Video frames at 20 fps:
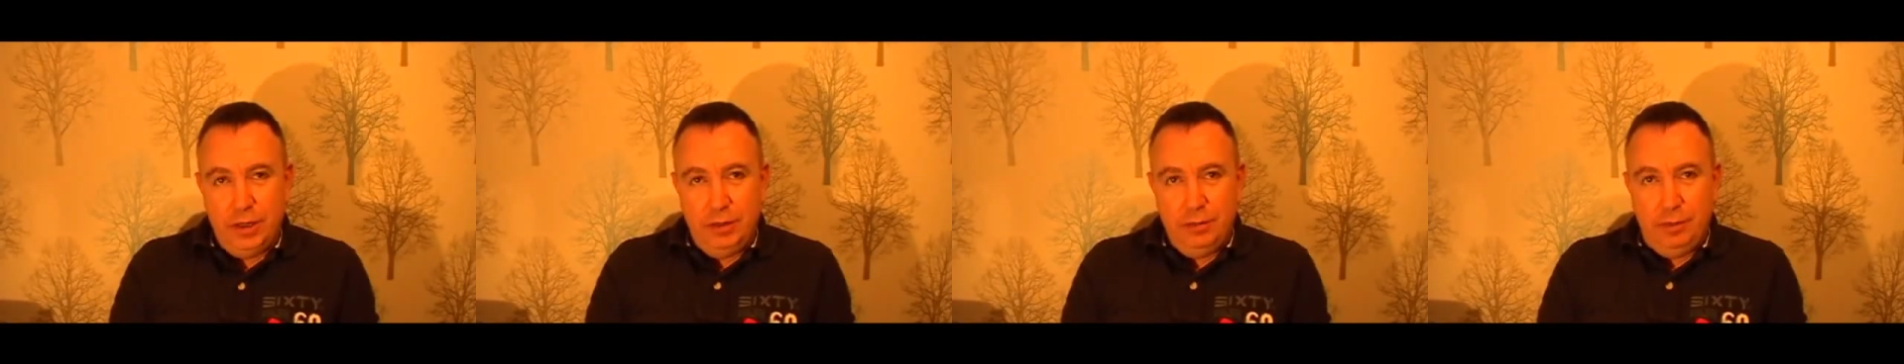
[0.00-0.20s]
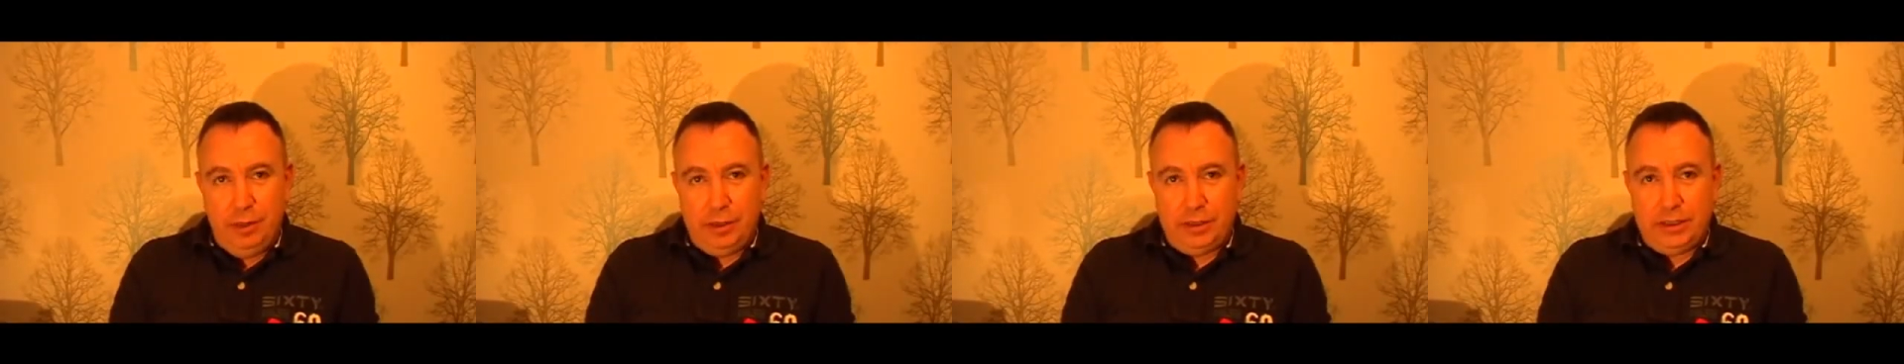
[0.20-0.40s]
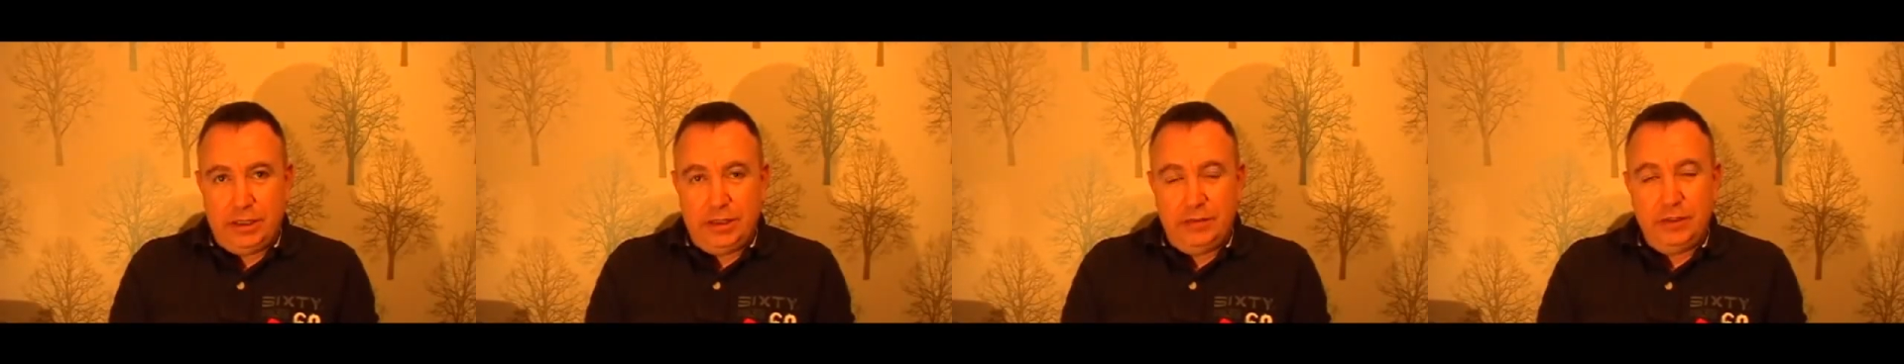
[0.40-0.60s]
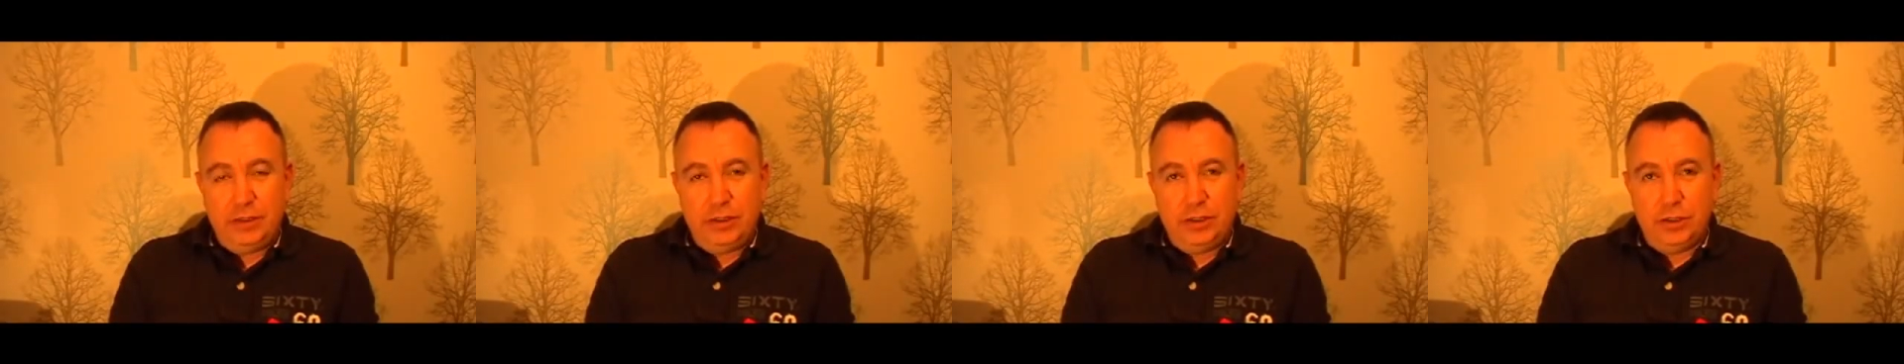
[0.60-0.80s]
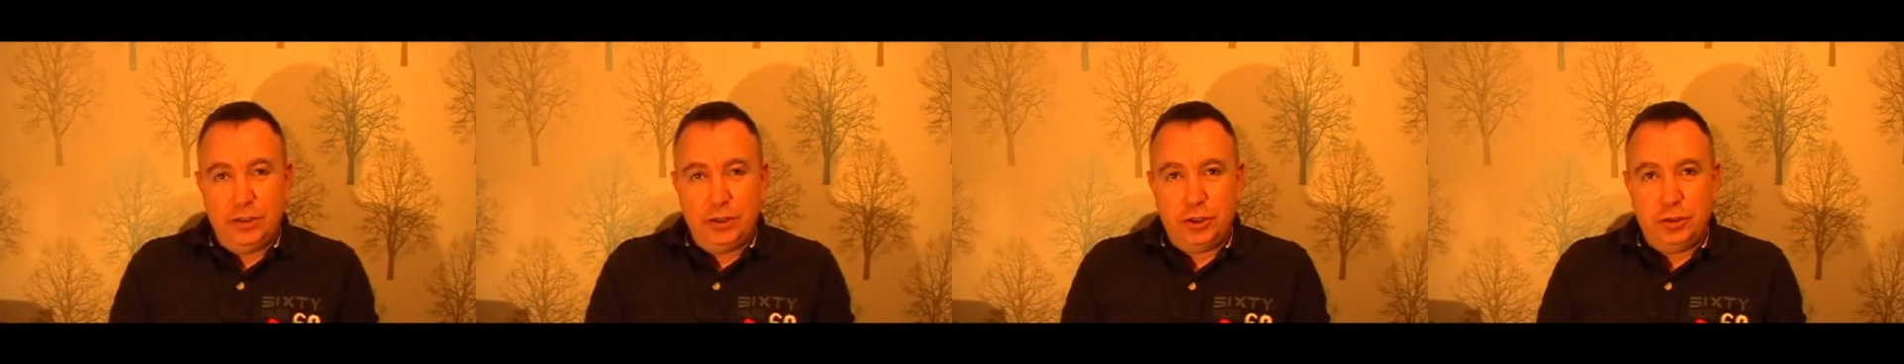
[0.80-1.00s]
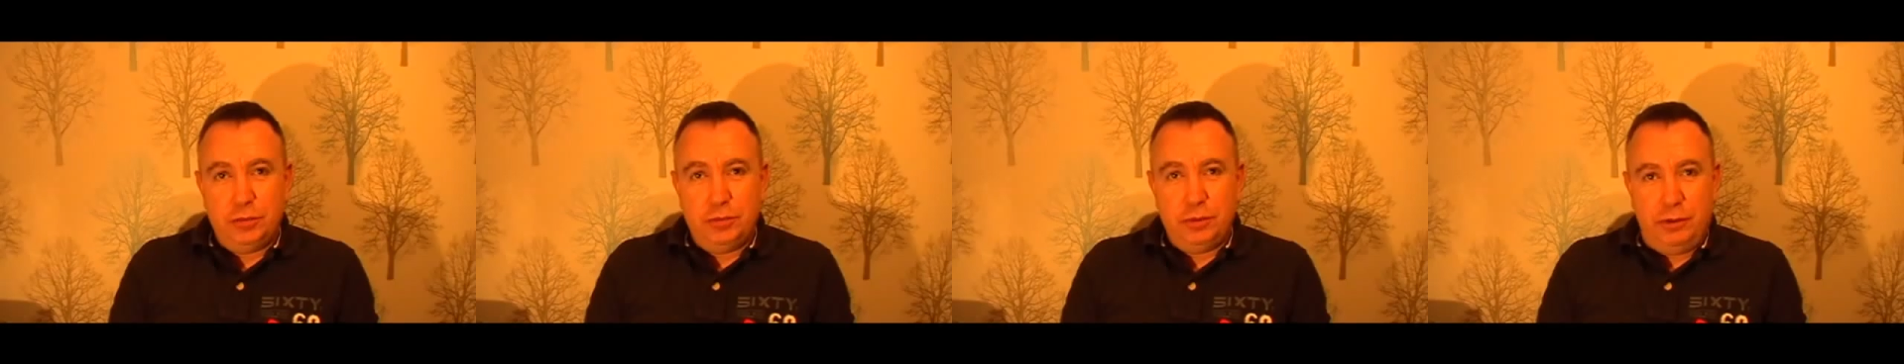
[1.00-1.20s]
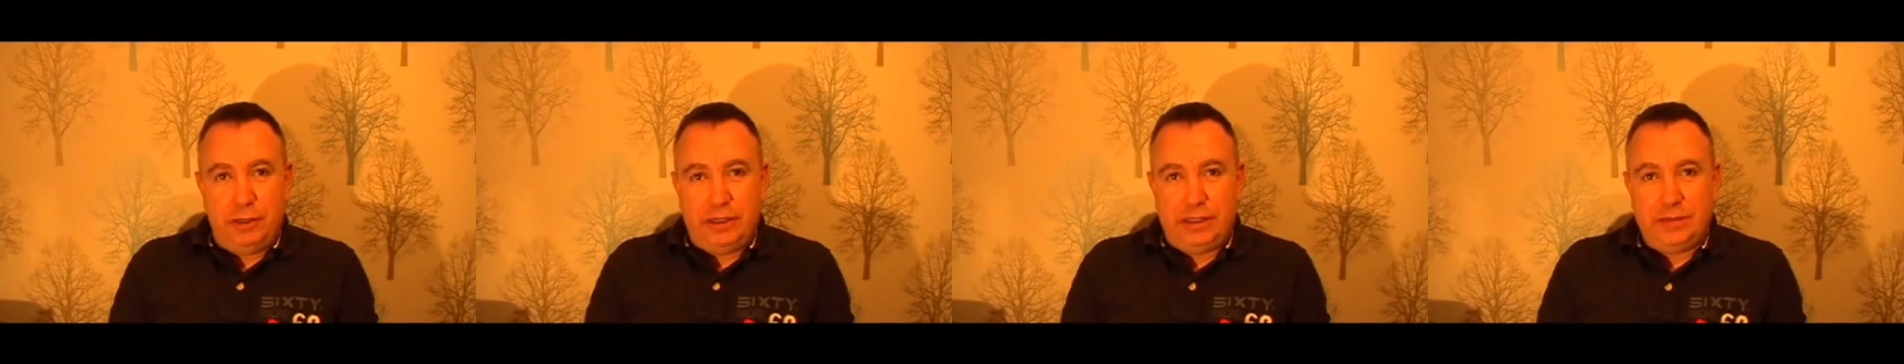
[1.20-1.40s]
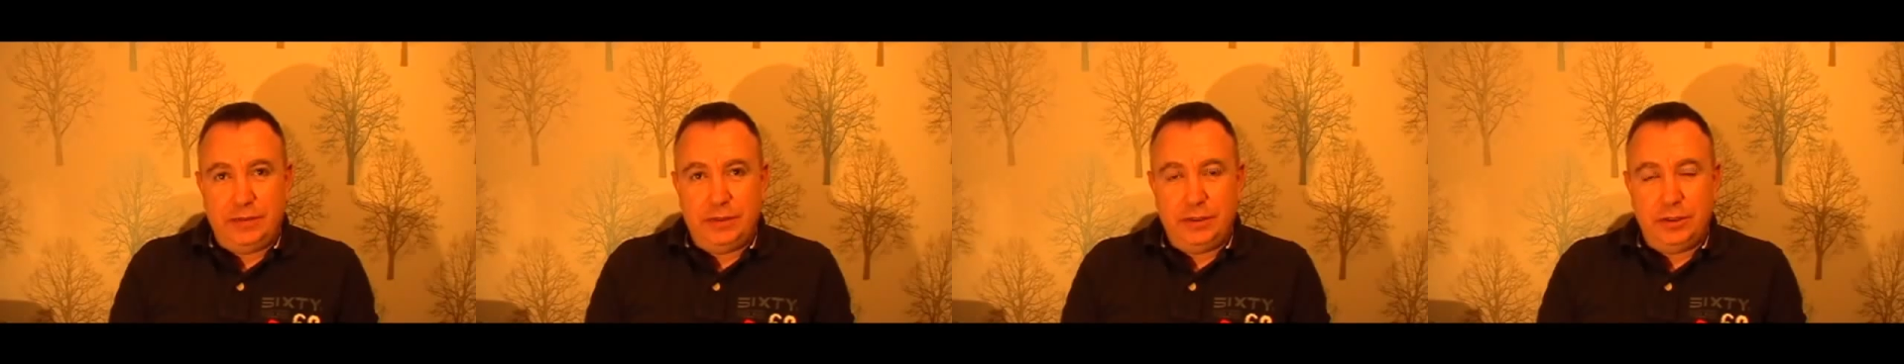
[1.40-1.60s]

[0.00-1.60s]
Positive instruction, proactive